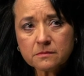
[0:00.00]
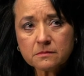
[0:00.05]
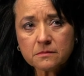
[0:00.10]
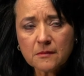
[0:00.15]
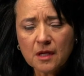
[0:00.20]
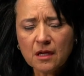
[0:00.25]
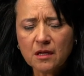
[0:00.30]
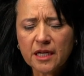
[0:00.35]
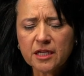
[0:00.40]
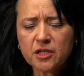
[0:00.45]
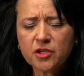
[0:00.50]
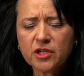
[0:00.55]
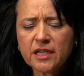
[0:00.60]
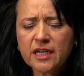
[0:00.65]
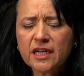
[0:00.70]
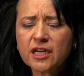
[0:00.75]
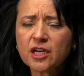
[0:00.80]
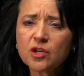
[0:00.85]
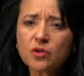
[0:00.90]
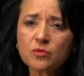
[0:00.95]
all I could
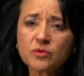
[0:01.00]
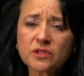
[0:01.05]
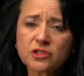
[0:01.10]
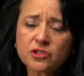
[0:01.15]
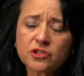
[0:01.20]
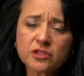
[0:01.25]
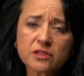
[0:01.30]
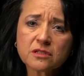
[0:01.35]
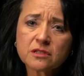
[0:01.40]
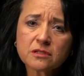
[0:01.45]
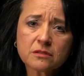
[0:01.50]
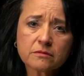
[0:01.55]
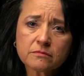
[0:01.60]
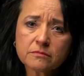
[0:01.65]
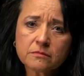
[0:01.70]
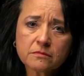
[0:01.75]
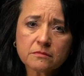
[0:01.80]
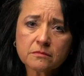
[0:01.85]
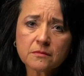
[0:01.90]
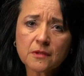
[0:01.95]
hear was just
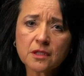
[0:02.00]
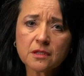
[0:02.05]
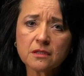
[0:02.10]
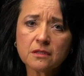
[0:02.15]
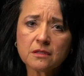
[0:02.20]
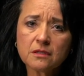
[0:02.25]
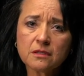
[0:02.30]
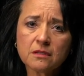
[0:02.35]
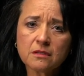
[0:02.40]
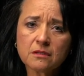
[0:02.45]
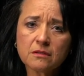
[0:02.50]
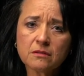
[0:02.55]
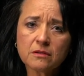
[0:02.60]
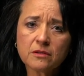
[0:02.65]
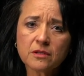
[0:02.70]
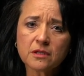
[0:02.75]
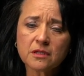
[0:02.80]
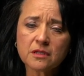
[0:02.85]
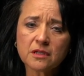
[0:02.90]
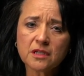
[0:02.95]
the
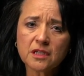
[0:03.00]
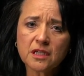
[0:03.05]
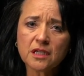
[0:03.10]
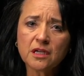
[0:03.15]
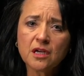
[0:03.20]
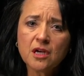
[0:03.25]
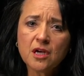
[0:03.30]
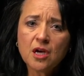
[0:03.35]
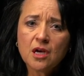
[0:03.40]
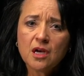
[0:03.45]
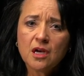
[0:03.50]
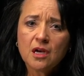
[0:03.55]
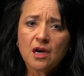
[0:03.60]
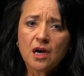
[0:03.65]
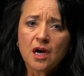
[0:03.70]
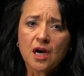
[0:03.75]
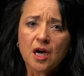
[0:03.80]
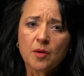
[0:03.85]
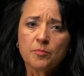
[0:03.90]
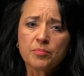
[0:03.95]
the
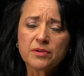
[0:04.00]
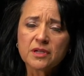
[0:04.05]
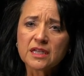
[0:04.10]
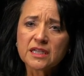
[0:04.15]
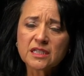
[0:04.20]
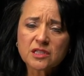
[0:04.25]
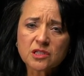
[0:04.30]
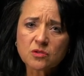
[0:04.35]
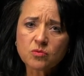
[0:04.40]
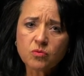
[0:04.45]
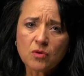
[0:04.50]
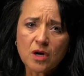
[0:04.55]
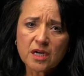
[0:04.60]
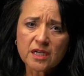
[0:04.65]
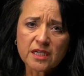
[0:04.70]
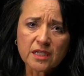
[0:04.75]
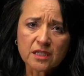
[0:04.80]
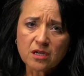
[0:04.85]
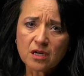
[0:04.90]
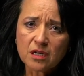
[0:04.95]
uh, police
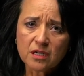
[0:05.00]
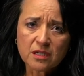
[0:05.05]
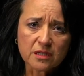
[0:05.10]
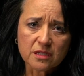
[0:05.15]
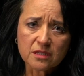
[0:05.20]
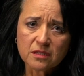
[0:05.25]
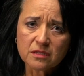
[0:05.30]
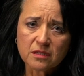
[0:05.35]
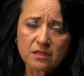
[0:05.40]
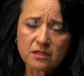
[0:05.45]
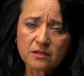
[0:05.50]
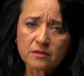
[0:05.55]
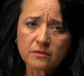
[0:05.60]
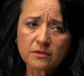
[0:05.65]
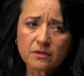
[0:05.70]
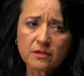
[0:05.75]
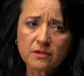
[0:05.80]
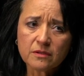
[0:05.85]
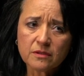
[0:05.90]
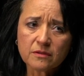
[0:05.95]
walkie-talkie, the, the,
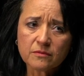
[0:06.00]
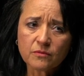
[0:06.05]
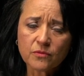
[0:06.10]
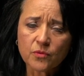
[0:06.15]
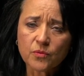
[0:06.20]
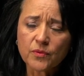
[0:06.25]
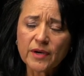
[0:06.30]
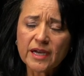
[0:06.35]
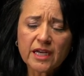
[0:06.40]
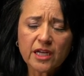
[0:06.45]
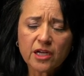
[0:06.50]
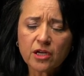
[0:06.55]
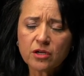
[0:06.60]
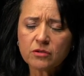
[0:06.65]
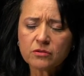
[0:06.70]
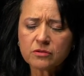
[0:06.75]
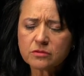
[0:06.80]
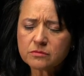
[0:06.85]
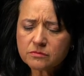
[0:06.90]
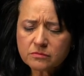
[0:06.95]
the, the
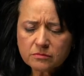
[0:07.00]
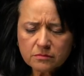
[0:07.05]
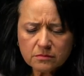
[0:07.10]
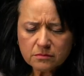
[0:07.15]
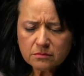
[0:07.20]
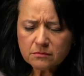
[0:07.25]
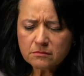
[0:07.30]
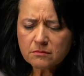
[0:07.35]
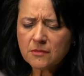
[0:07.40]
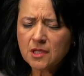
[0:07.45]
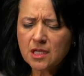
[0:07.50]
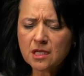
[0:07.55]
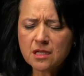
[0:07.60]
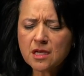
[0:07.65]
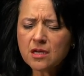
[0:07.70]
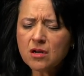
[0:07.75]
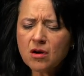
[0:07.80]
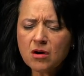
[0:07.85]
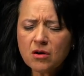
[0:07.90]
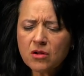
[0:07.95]
radio. And
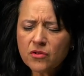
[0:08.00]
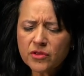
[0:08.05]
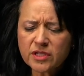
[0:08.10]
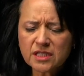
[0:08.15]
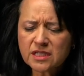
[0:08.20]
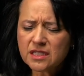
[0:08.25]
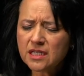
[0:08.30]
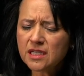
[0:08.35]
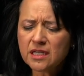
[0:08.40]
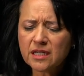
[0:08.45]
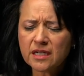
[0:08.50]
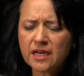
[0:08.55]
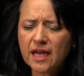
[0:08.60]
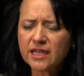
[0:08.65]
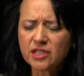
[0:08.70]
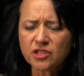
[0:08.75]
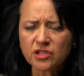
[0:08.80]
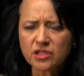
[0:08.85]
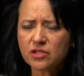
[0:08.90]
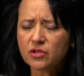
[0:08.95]
then all of a sudden,
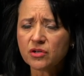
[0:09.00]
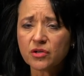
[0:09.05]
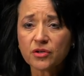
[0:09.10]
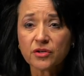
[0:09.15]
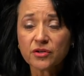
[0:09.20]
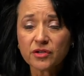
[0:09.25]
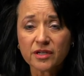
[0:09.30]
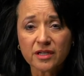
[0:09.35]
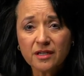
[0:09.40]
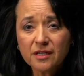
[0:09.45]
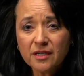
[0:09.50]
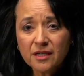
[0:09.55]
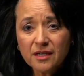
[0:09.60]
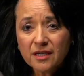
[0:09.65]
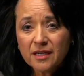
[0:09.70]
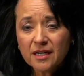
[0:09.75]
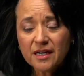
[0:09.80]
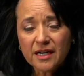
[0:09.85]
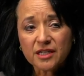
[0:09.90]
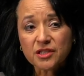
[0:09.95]
I just heard,
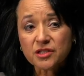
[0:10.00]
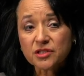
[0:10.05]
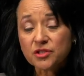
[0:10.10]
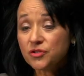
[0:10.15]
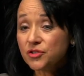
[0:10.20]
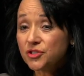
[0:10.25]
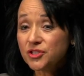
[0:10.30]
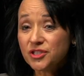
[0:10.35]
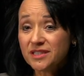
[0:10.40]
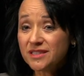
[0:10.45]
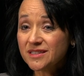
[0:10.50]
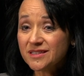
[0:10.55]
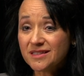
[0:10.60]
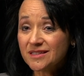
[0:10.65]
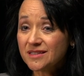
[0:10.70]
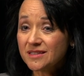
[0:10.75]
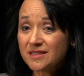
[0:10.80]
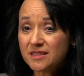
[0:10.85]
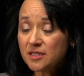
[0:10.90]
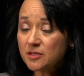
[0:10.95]
I just heard
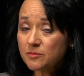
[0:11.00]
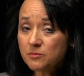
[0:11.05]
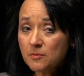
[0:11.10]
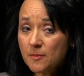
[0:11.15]
Jesus.